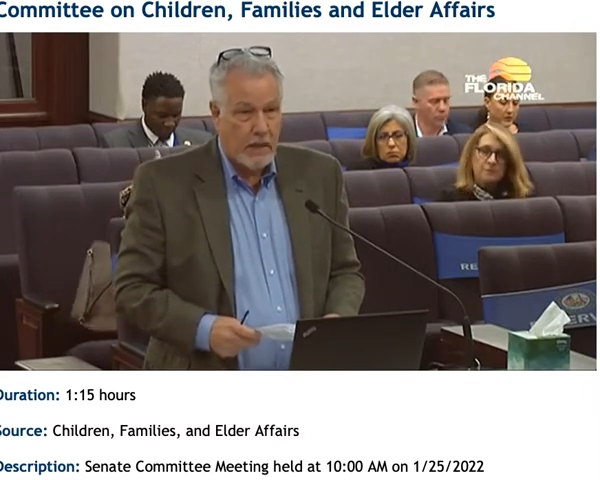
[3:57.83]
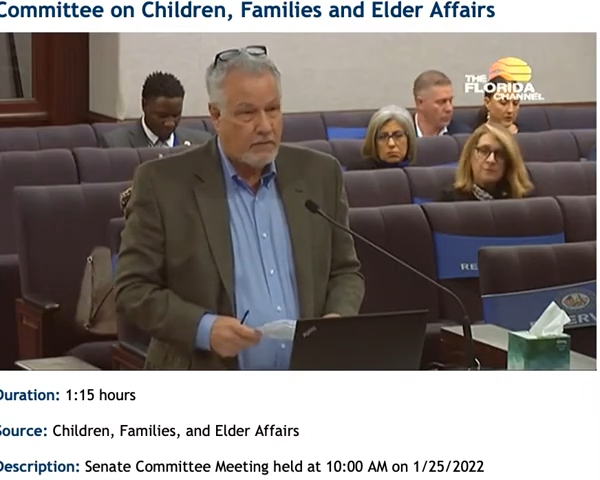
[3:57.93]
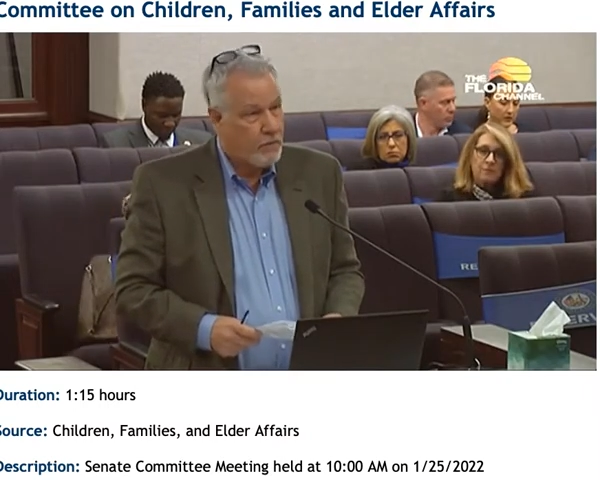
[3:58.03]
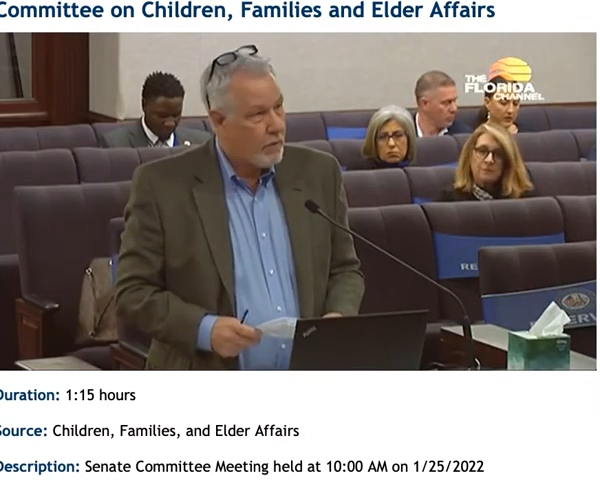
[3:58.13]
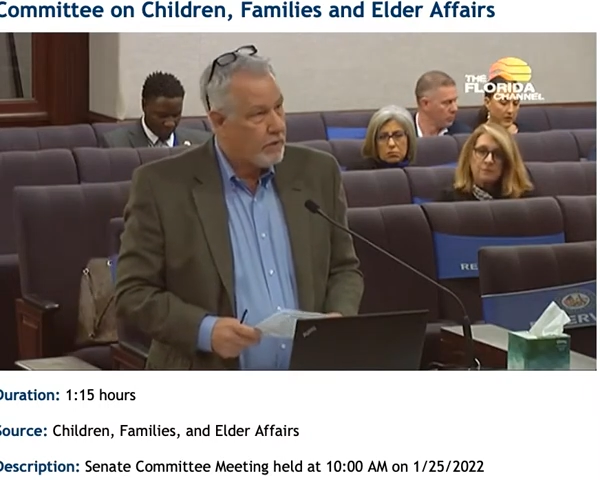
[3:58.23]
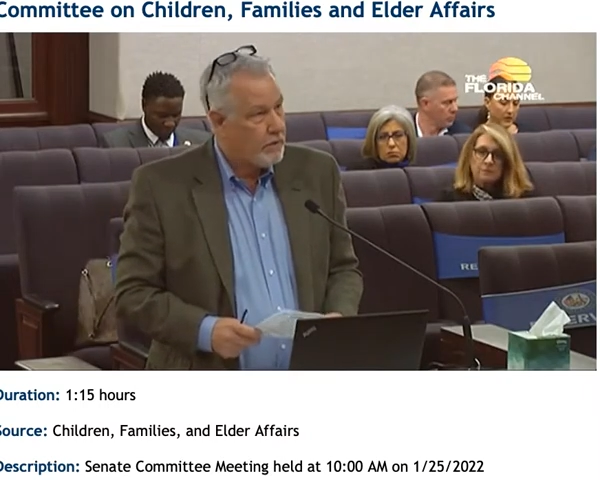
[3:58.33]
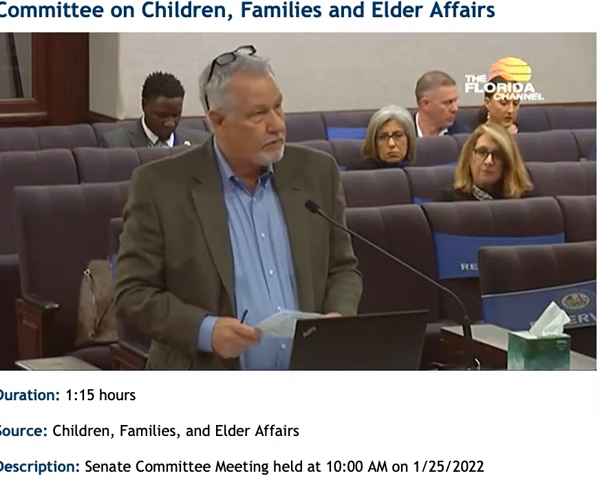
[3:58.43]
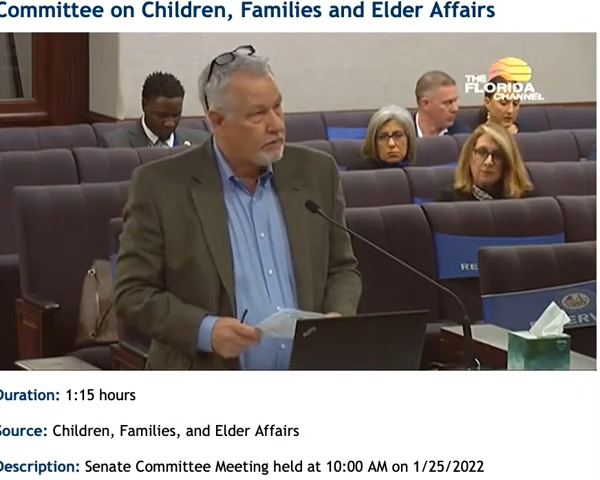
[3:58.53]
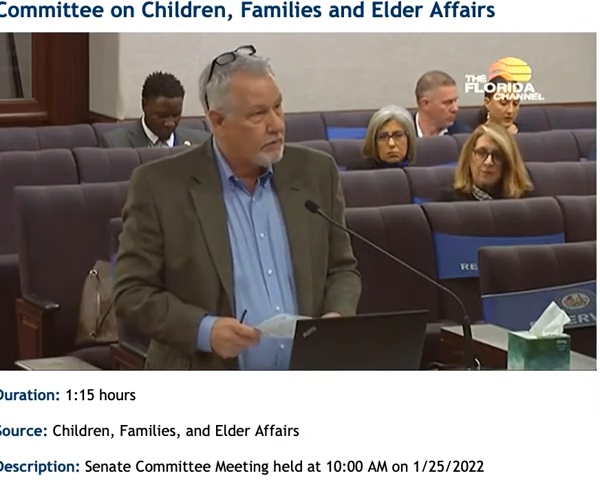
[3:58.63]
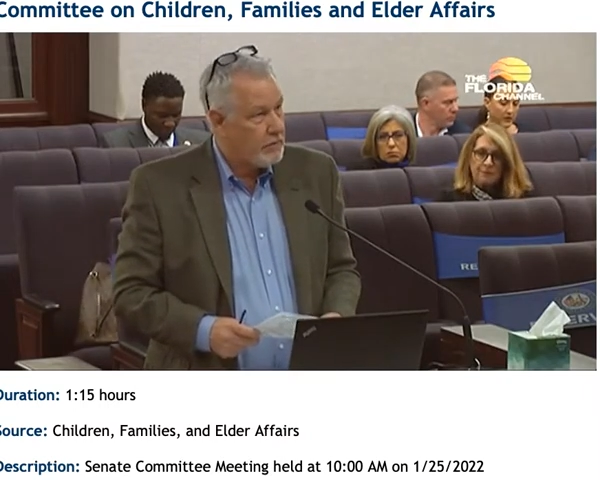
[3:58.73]
and 4
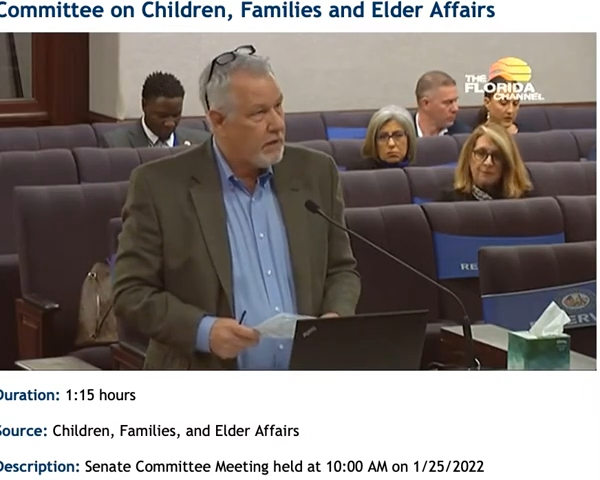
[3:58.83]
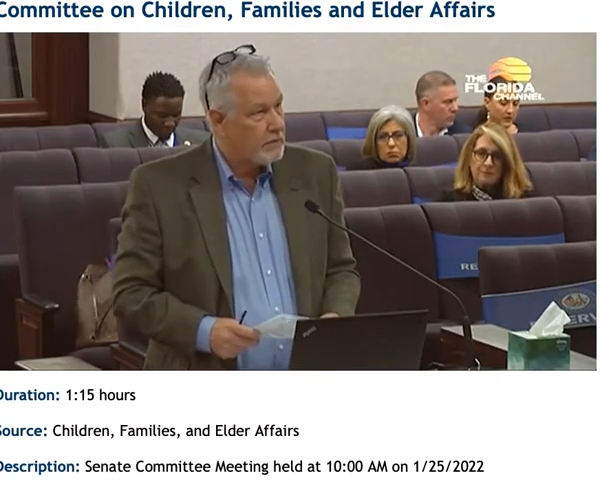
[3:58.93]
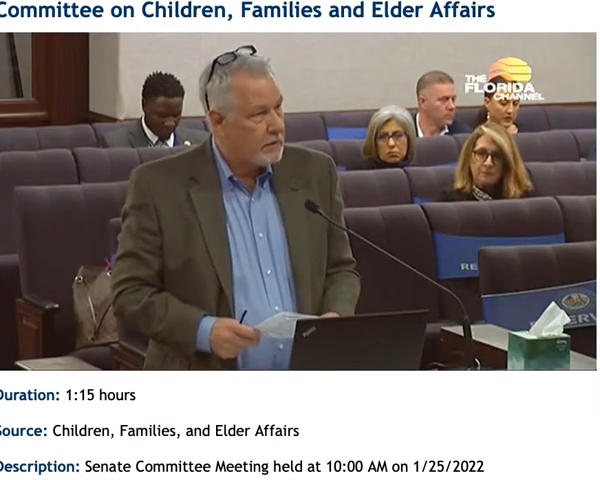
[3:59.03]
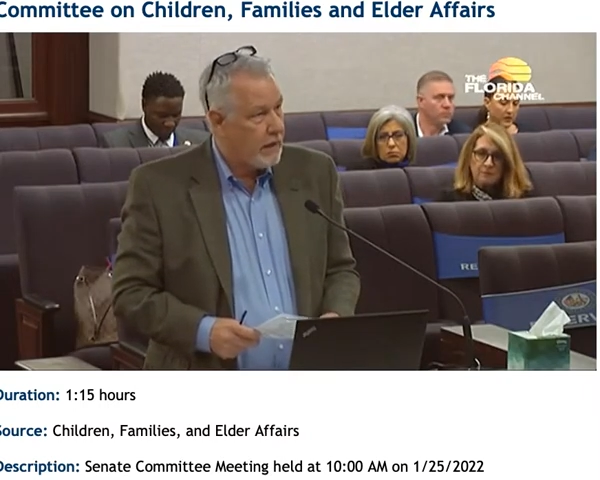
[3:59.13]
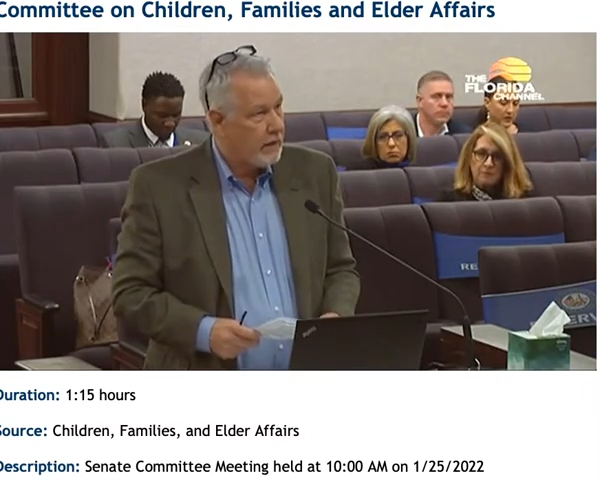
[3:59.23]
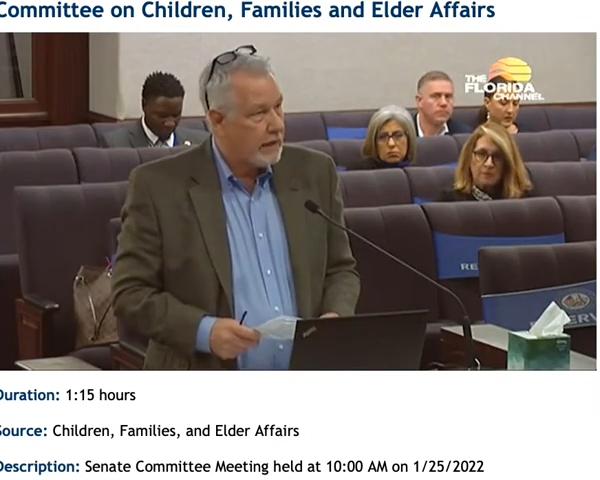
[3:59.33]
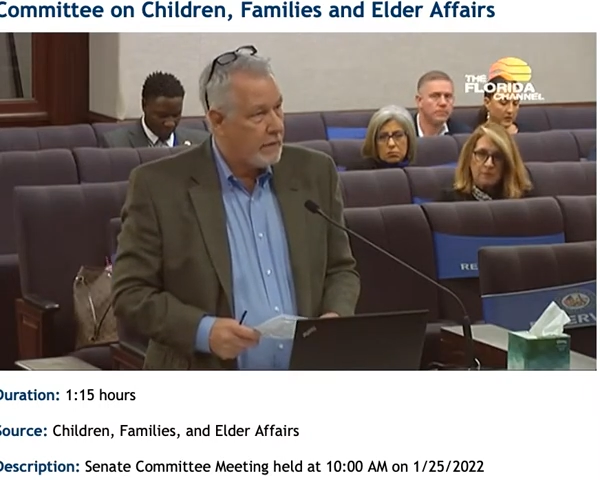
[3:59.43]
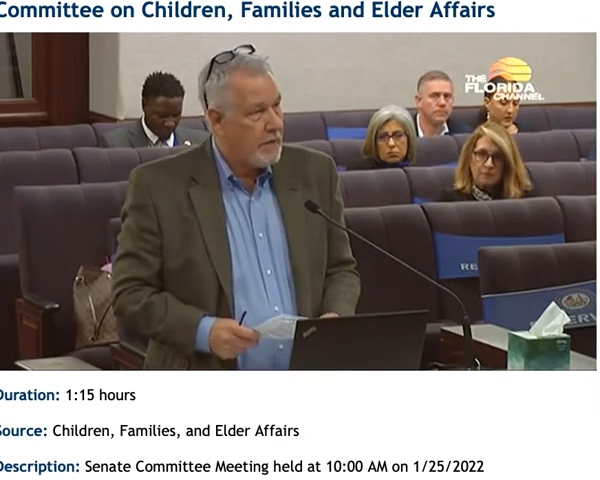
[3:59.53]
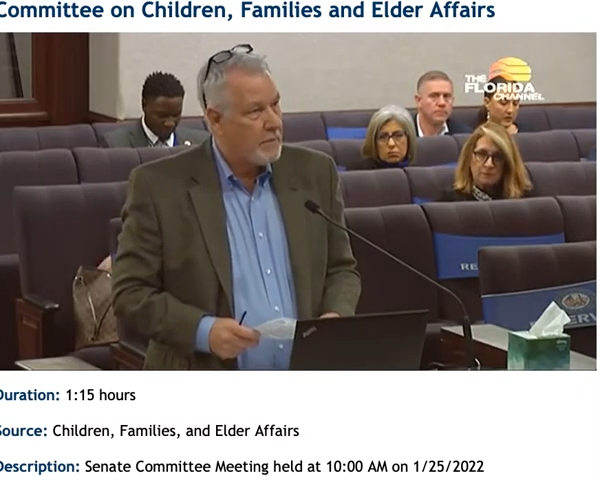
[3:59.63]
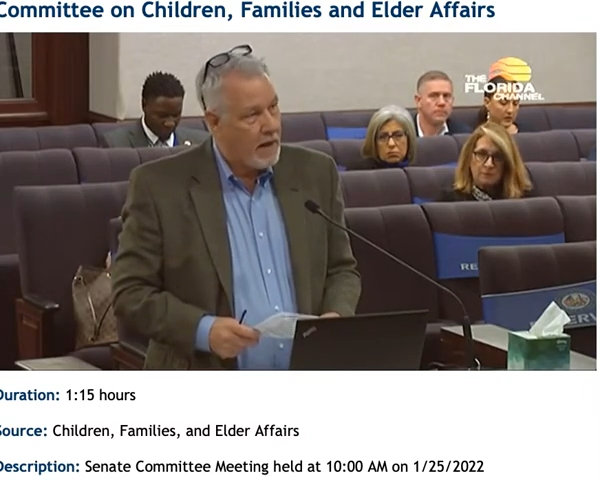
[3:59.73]
years and 3 months later, I
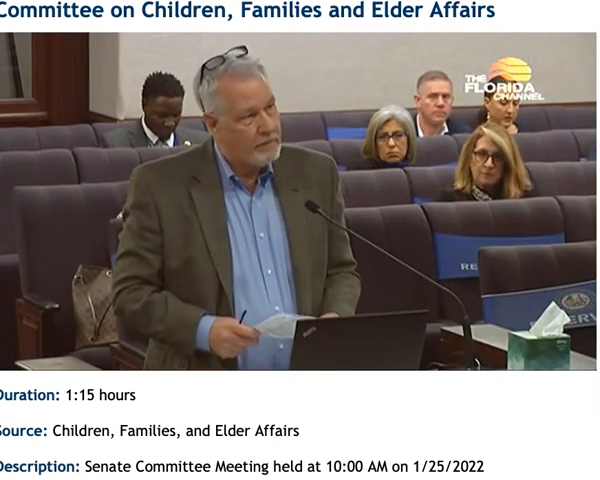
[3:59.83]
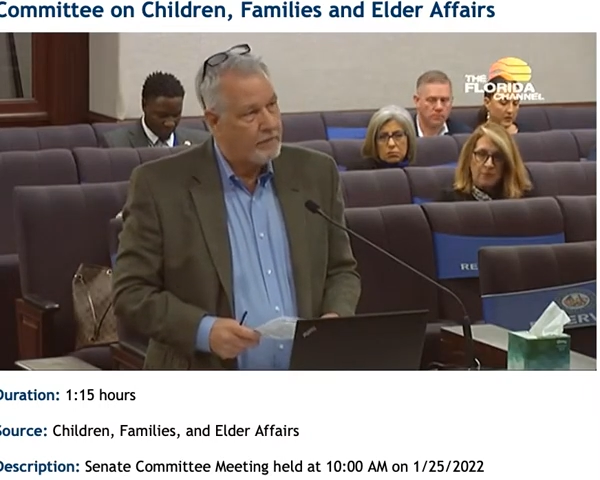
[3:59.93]
got my